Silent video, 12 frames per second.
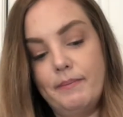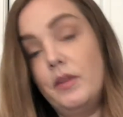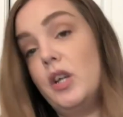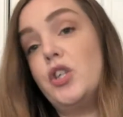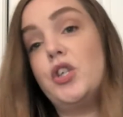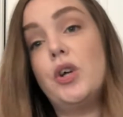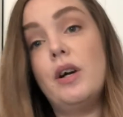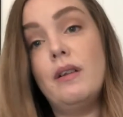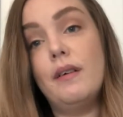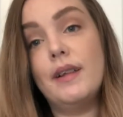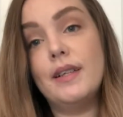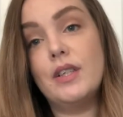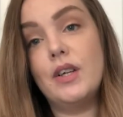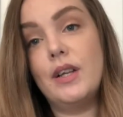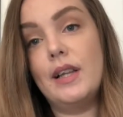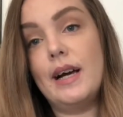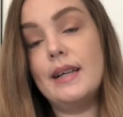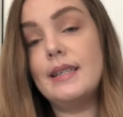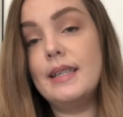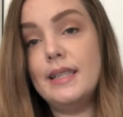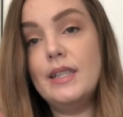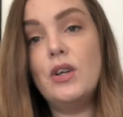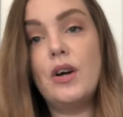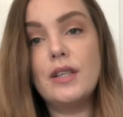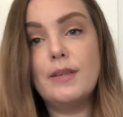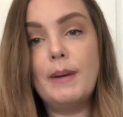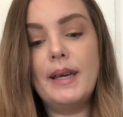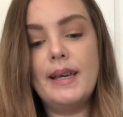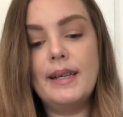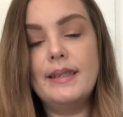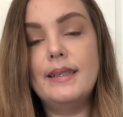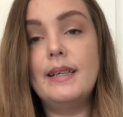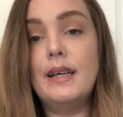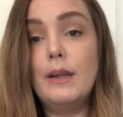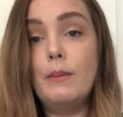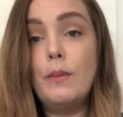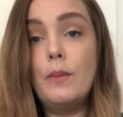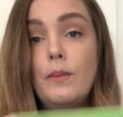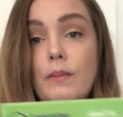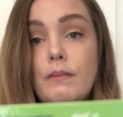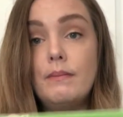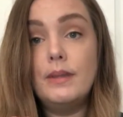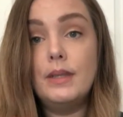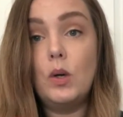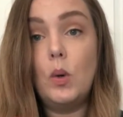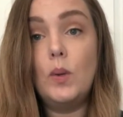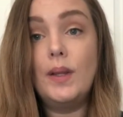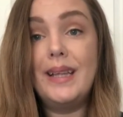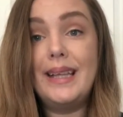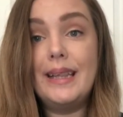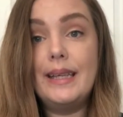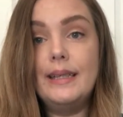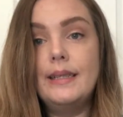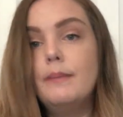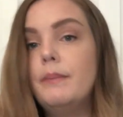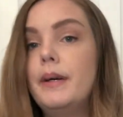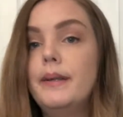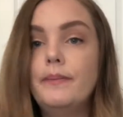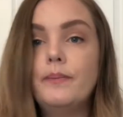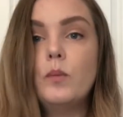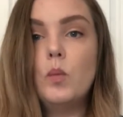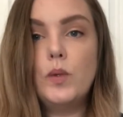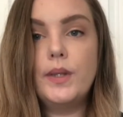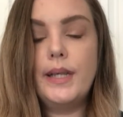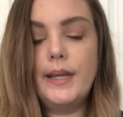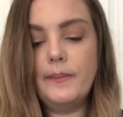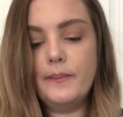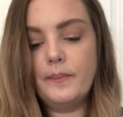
Not sure how long that's going to last. I did talk to my kids and tell them to hold it like this, but we'll see.